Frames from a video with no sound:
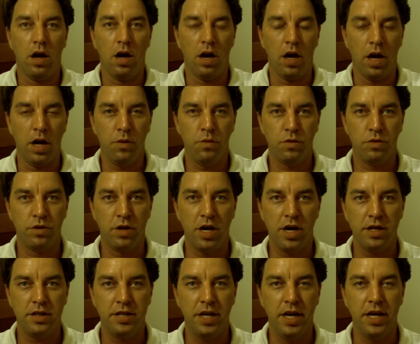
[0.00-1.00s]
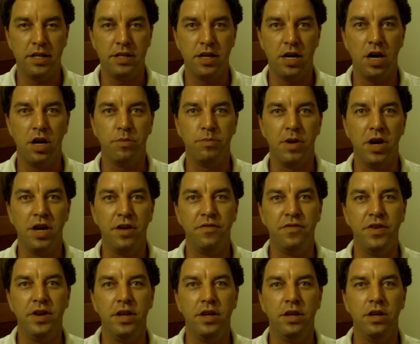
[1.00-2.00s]
I will not take down my
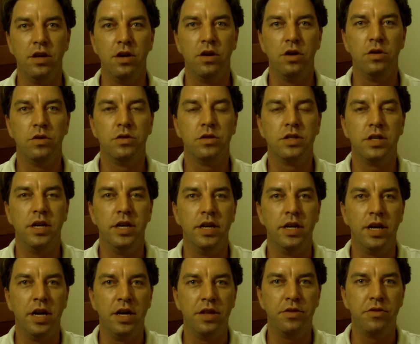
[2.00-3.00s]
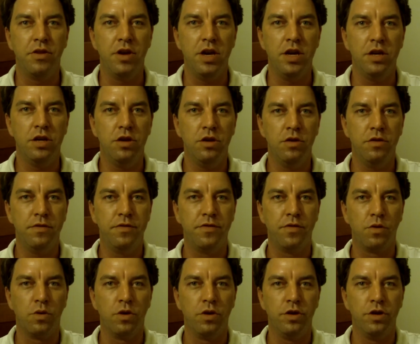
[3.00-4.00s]
videos and I thank you
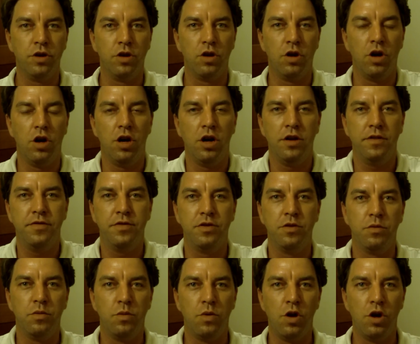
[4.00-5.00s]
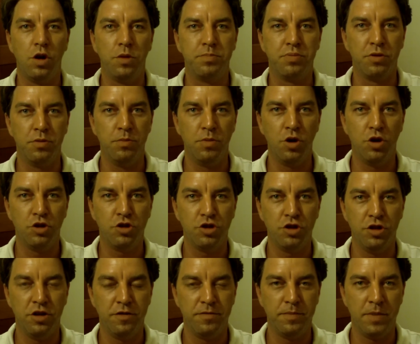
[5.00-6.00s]
for your off the wall
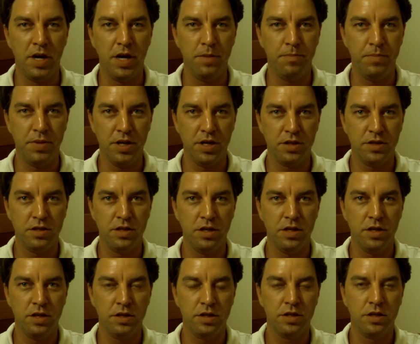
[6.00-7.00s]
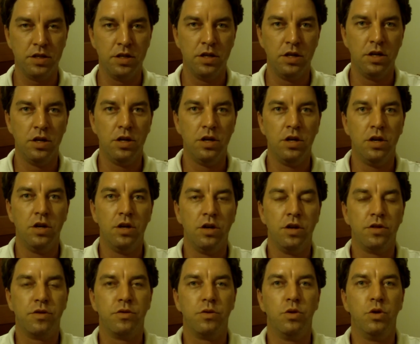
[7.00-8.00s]
promotion of my business
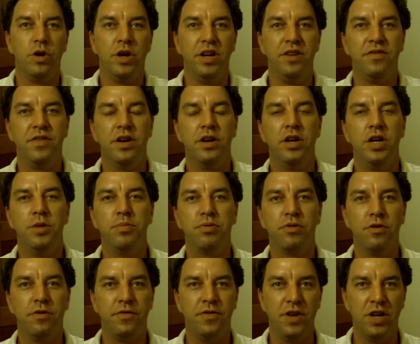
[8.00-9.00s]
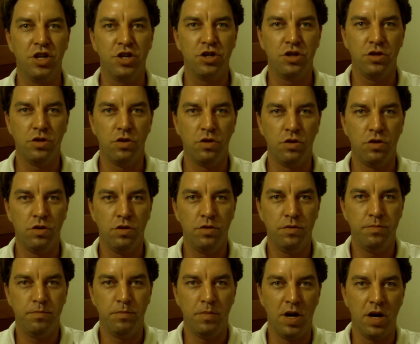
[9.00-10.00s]
through a very professional
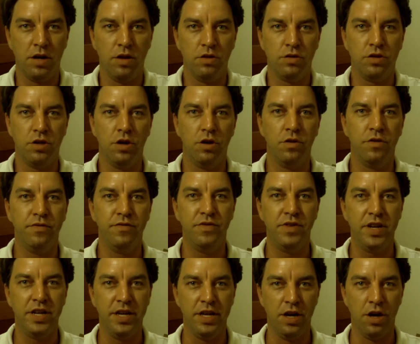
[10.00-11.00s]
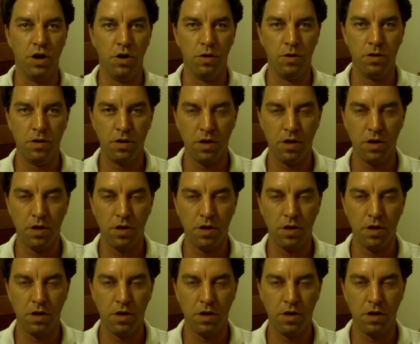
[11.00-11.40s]
monotone video.